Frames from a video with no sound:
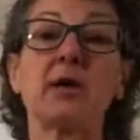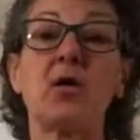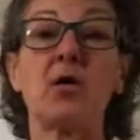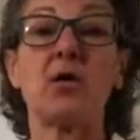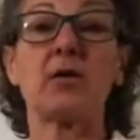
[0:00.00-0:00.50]

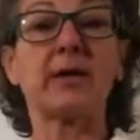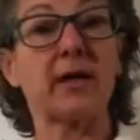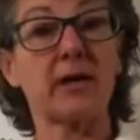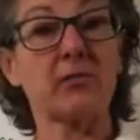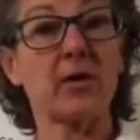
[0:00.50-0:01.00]
called
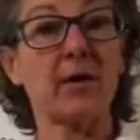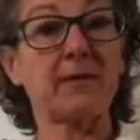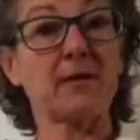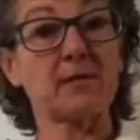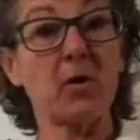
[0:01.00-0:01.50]
Enron,
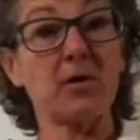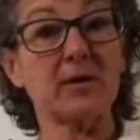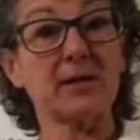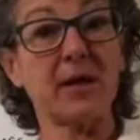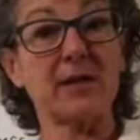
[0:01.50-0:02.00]
The
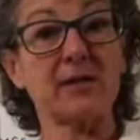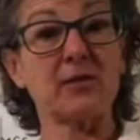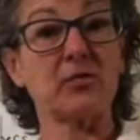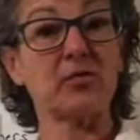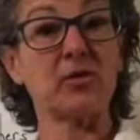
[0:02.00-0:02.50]
Smartest Guys
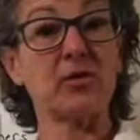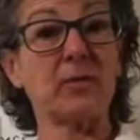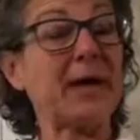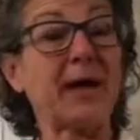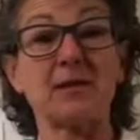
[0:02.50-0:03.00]
in the
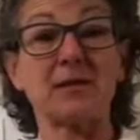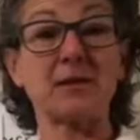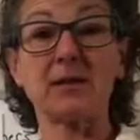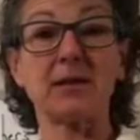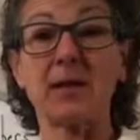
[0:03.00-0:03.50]
Room.
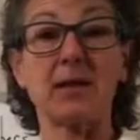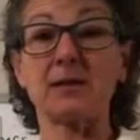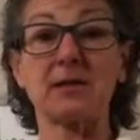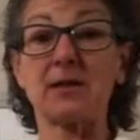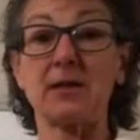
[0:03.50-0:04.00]
Excellent,
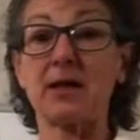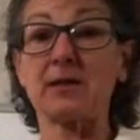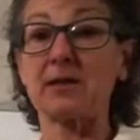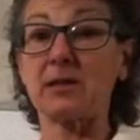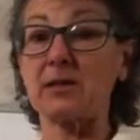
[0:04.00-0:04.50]
excellent,
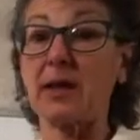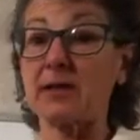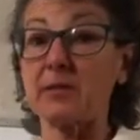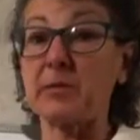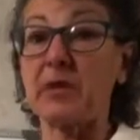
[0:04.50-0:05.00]
excellent
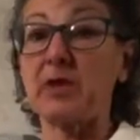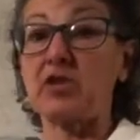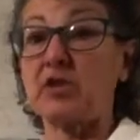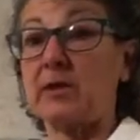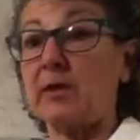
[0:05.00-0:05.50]

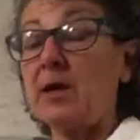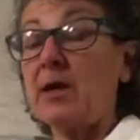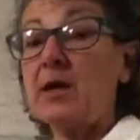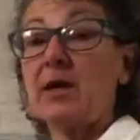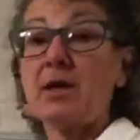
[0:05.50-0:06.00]
explanation
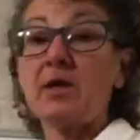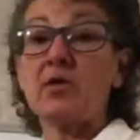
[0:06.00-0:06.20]
and a